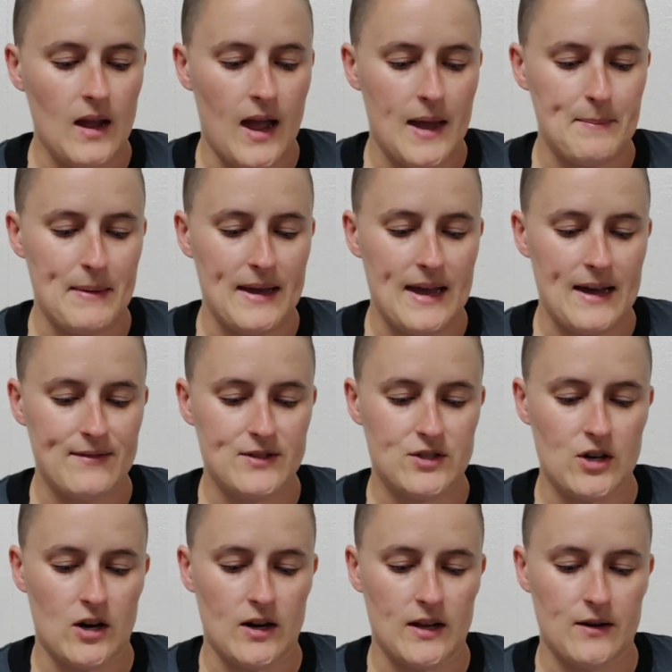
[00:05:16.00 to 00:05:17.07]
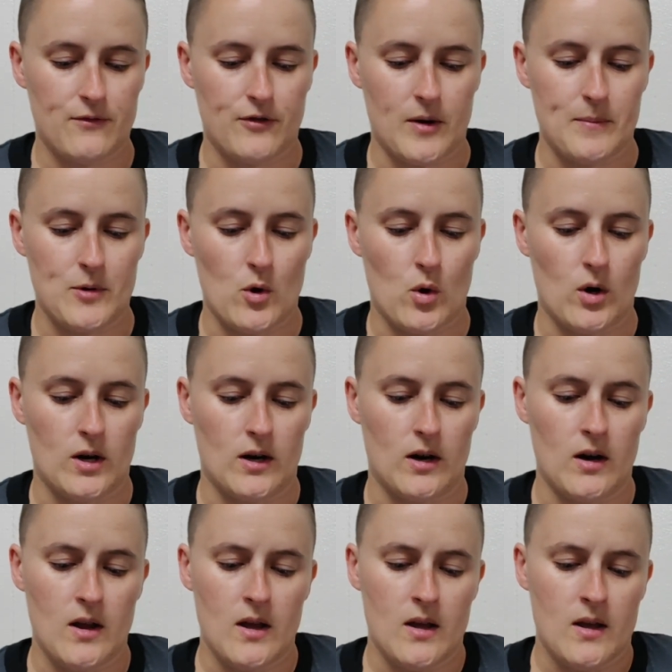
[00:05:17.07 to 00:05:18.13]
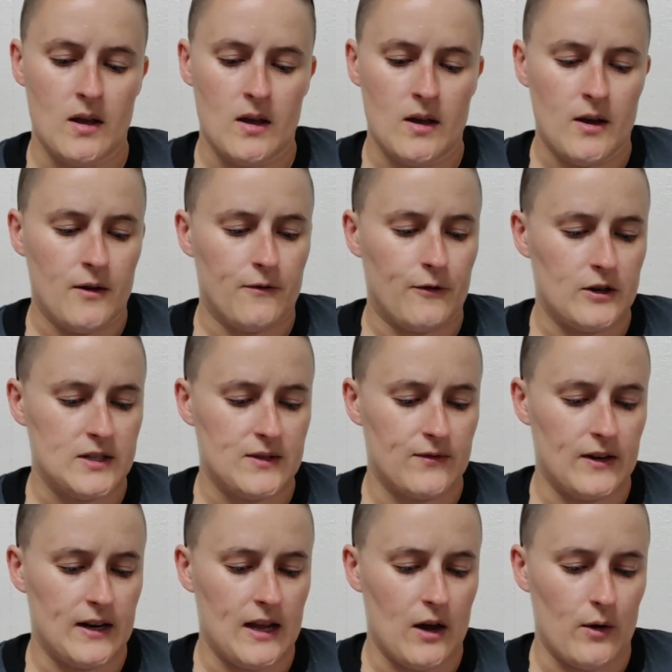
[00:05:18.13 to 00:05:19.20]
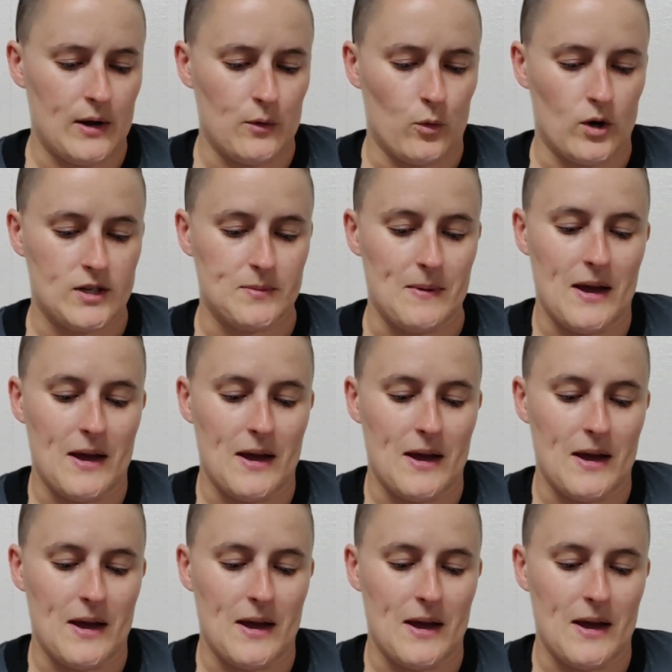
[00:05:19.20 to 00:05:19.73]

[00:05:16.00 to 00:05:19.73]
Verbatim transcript: I may have started from your first video and worked